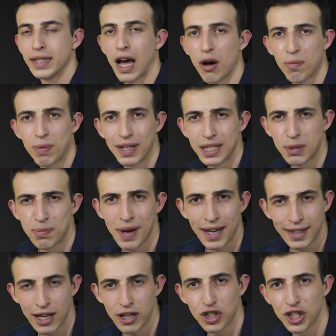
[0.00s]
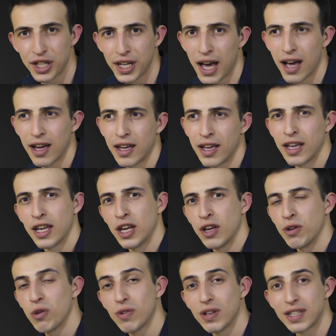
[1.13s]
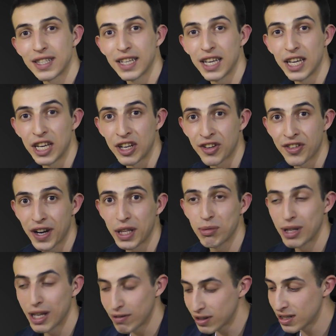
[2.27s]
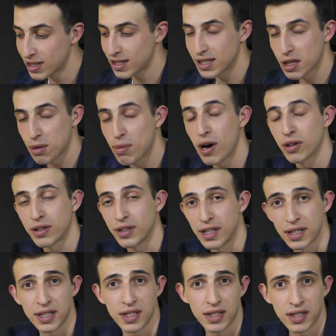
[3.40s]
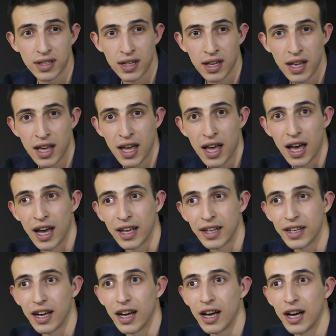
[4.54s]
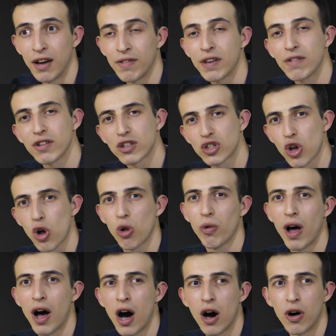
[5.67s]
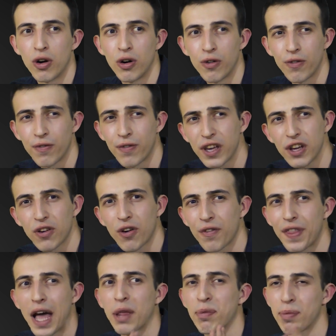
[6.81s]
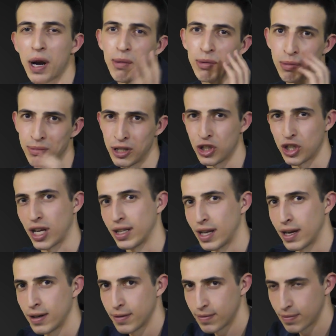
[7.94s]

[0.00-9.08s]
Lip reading: Now please pay attention here. We will see incredible evidences about this, and we will solve our fear of that problem, inshallah.